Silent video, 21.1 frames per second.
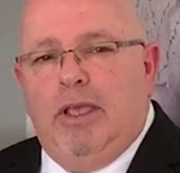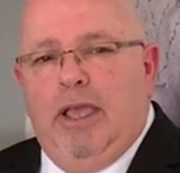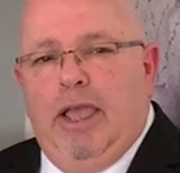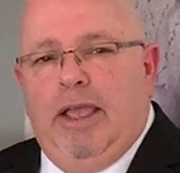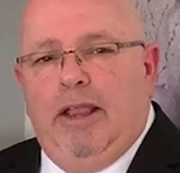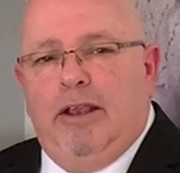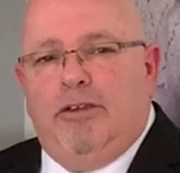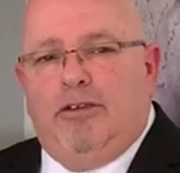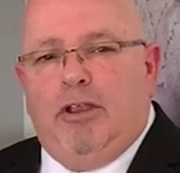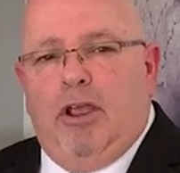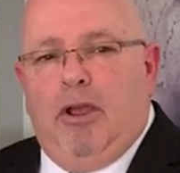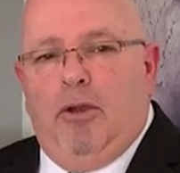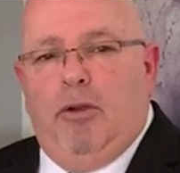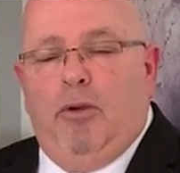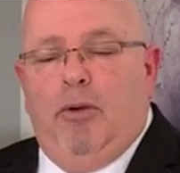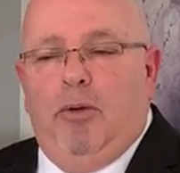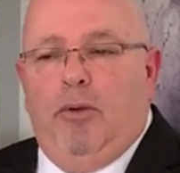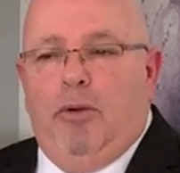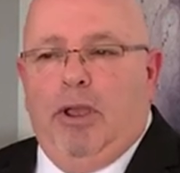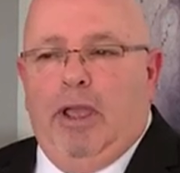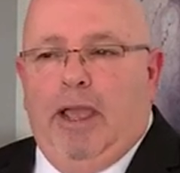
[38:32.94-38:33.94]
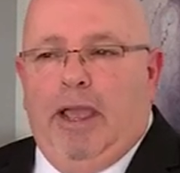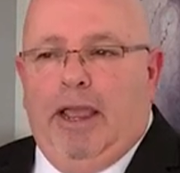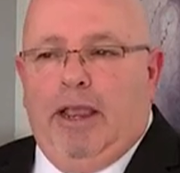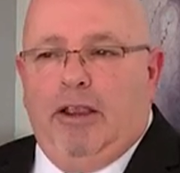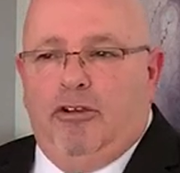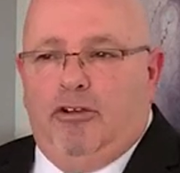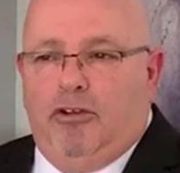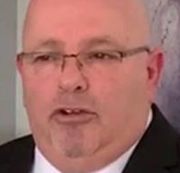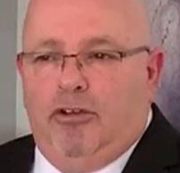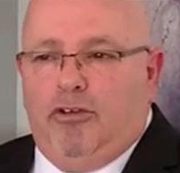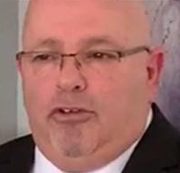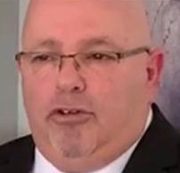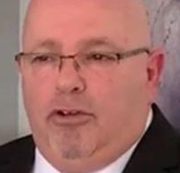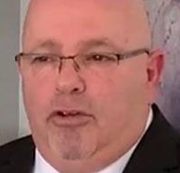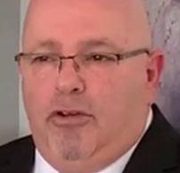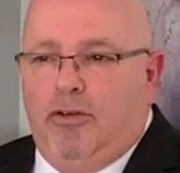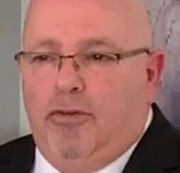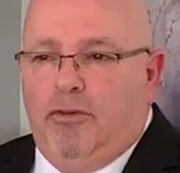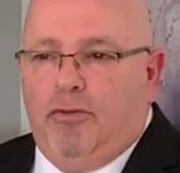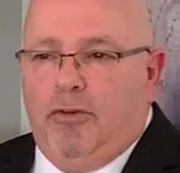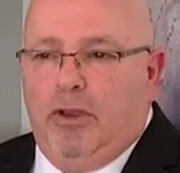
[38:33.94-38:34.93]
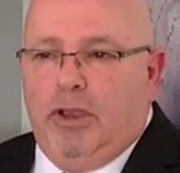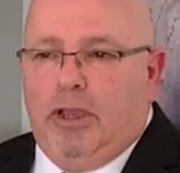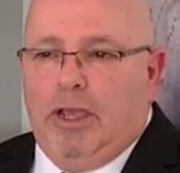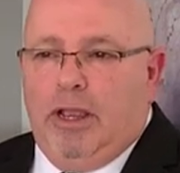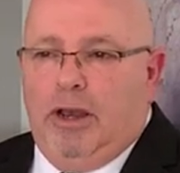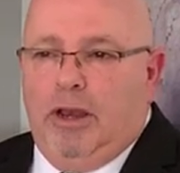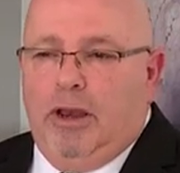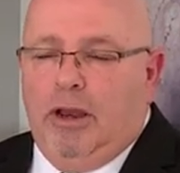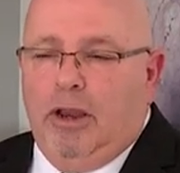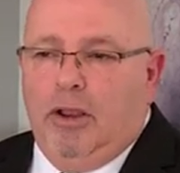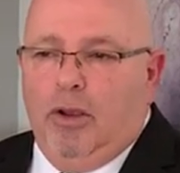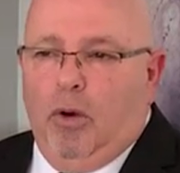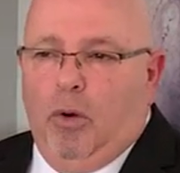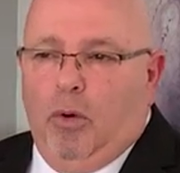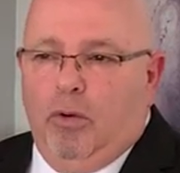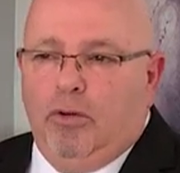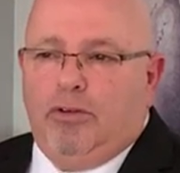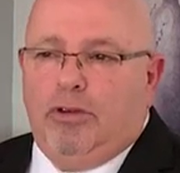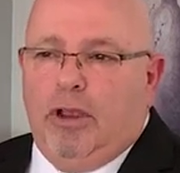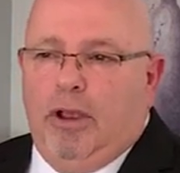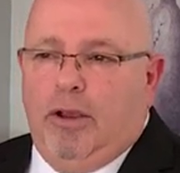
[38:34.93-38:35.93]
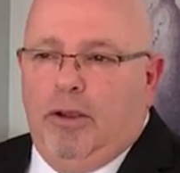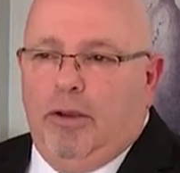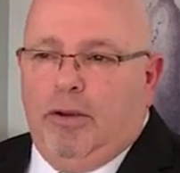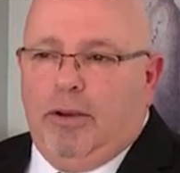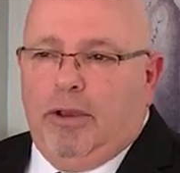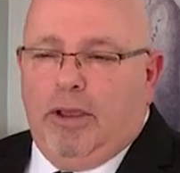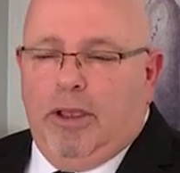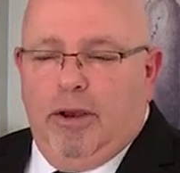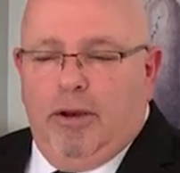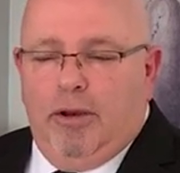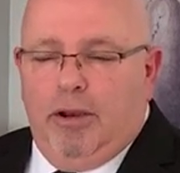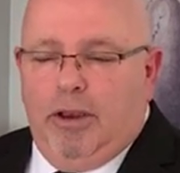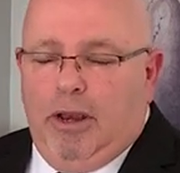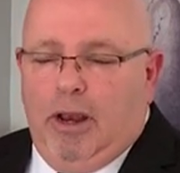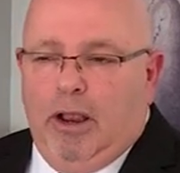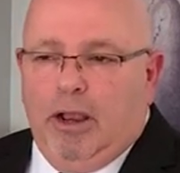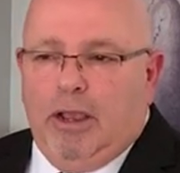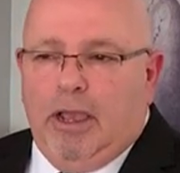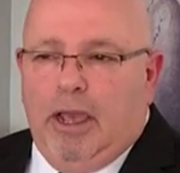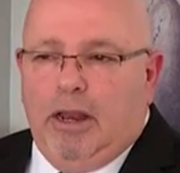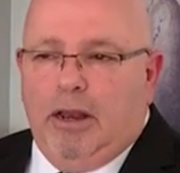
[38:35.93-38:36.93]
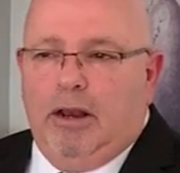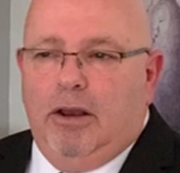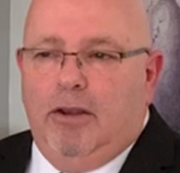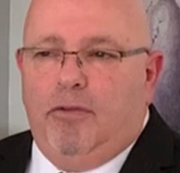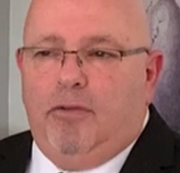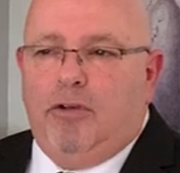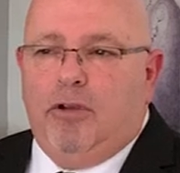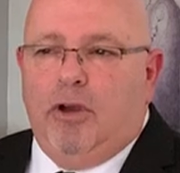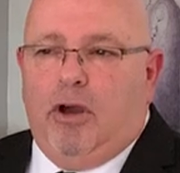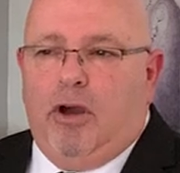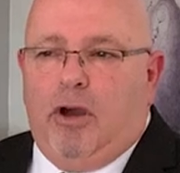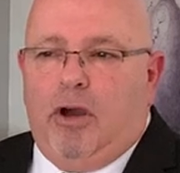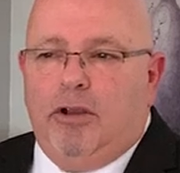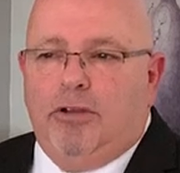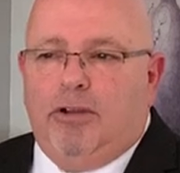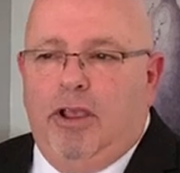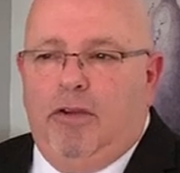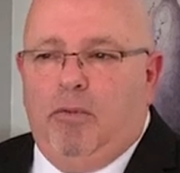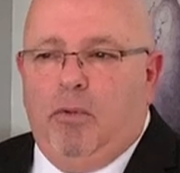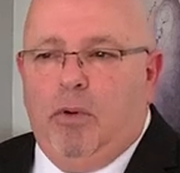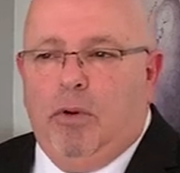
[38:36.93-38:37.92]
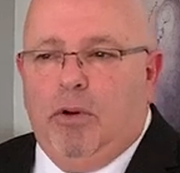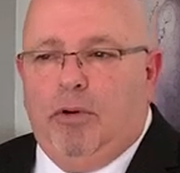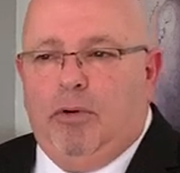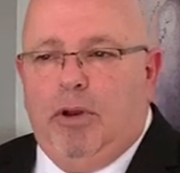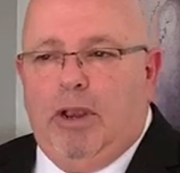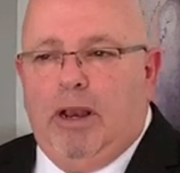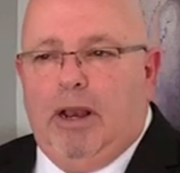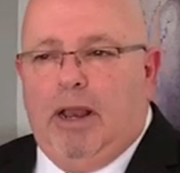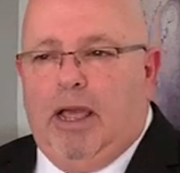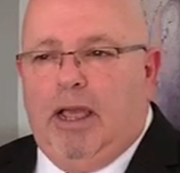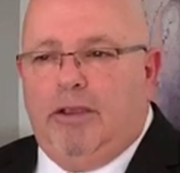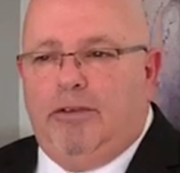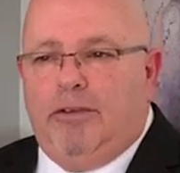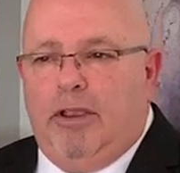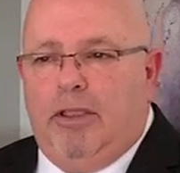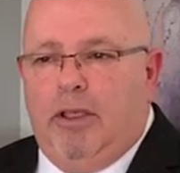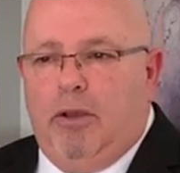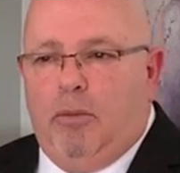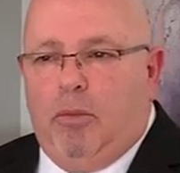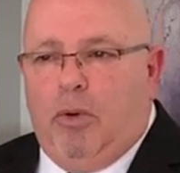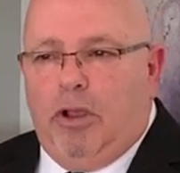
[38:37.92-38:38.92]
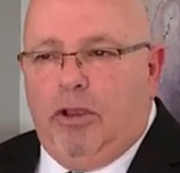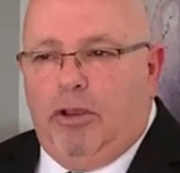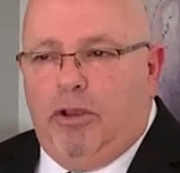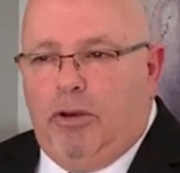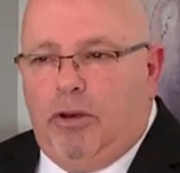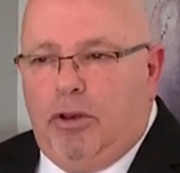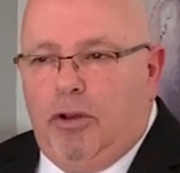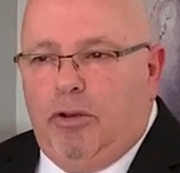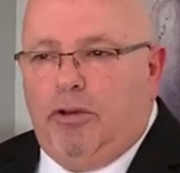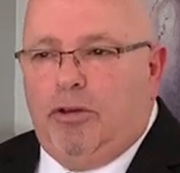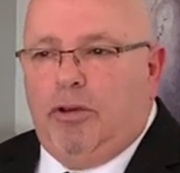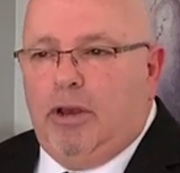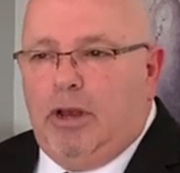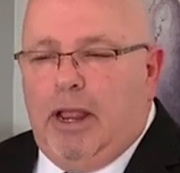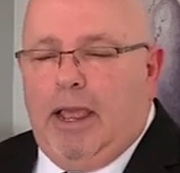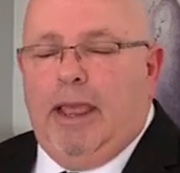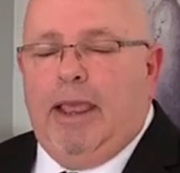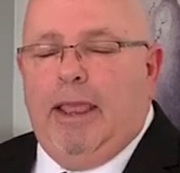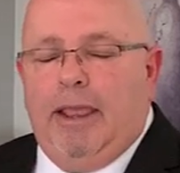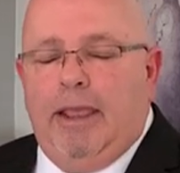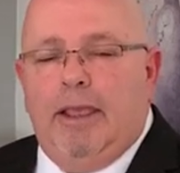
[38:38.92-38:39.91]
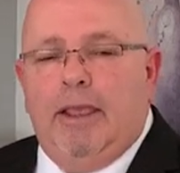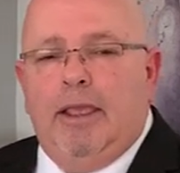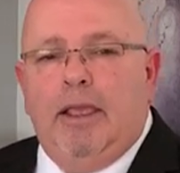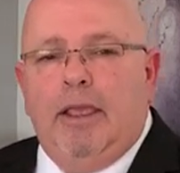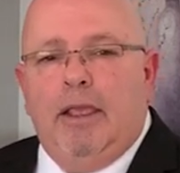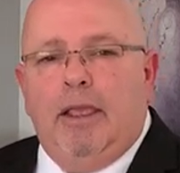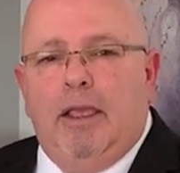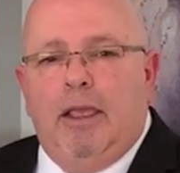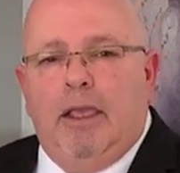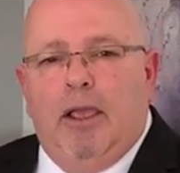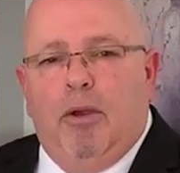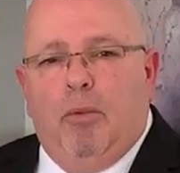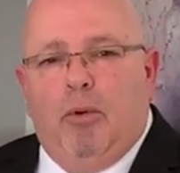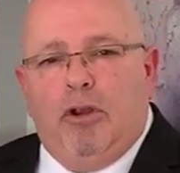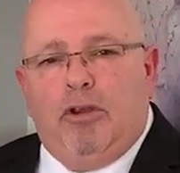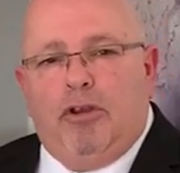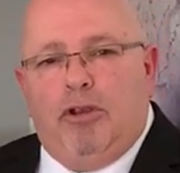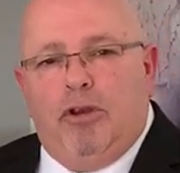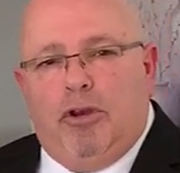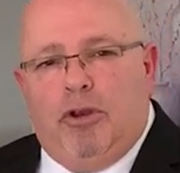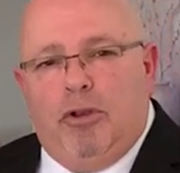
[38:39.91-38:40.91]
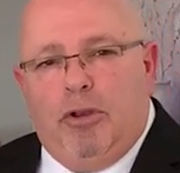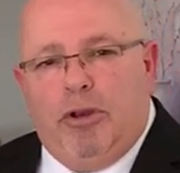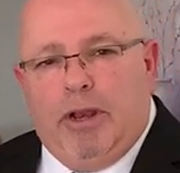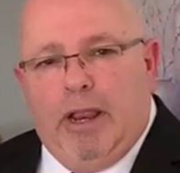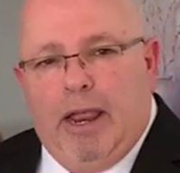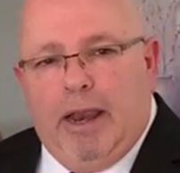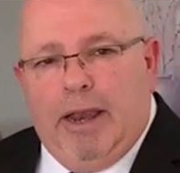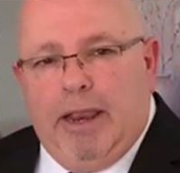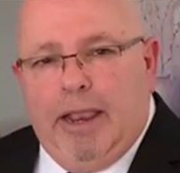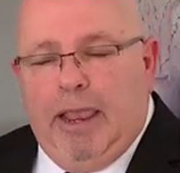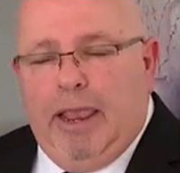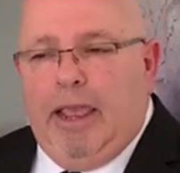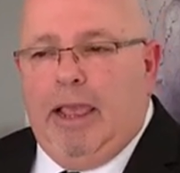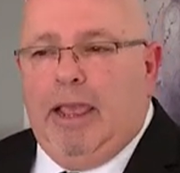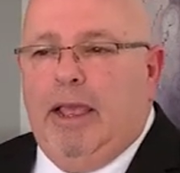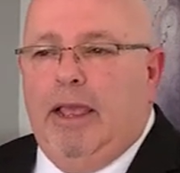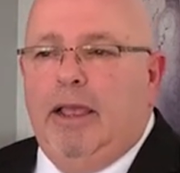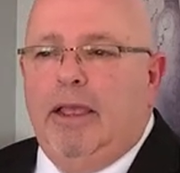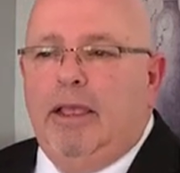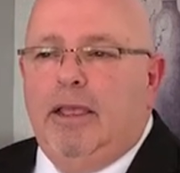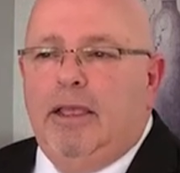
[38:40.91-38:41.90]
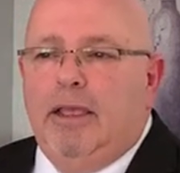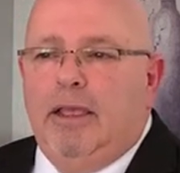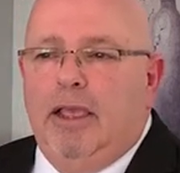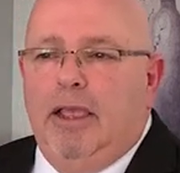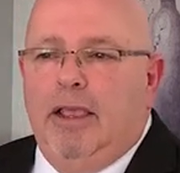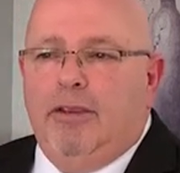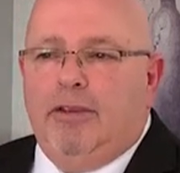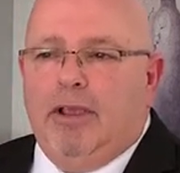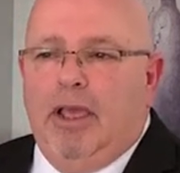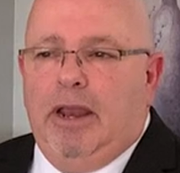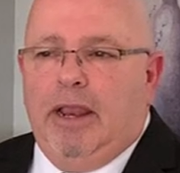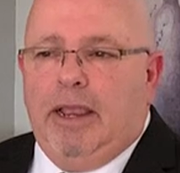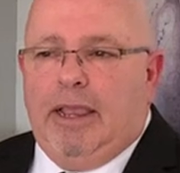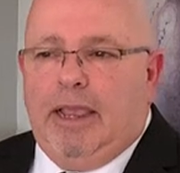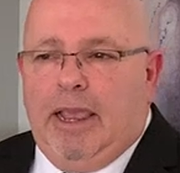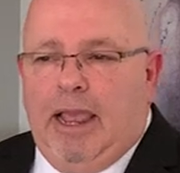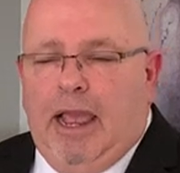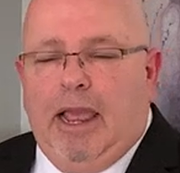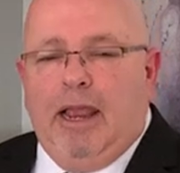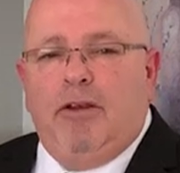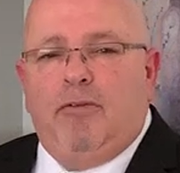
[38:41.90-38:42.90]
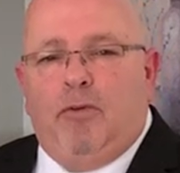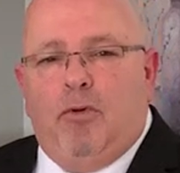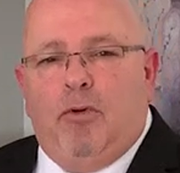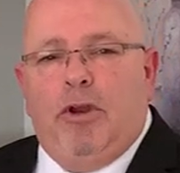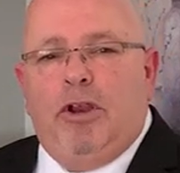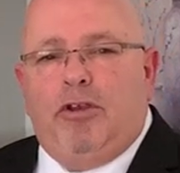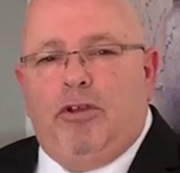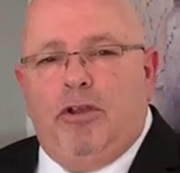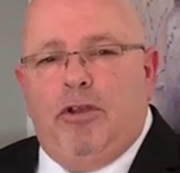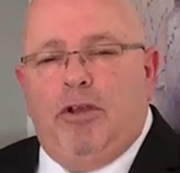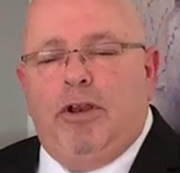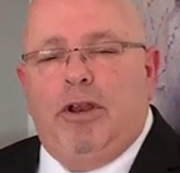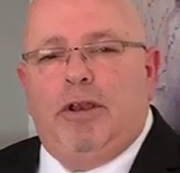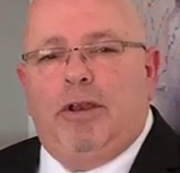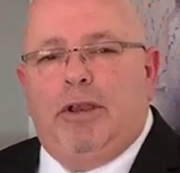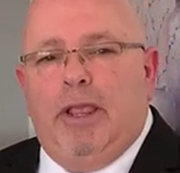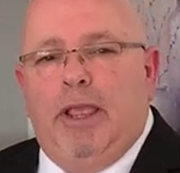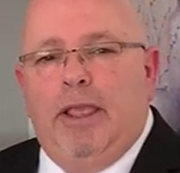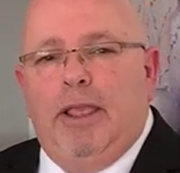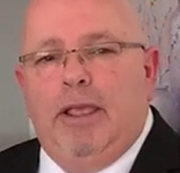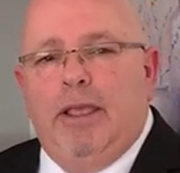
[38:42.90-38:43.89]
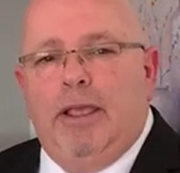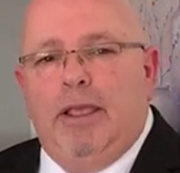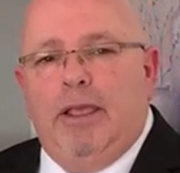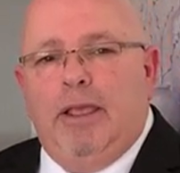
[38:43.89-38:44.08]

And so as you serve, you can also, you know, kind of lift your hearts heavenward, realizing that what you do today, what you do down here is going to count for eternity.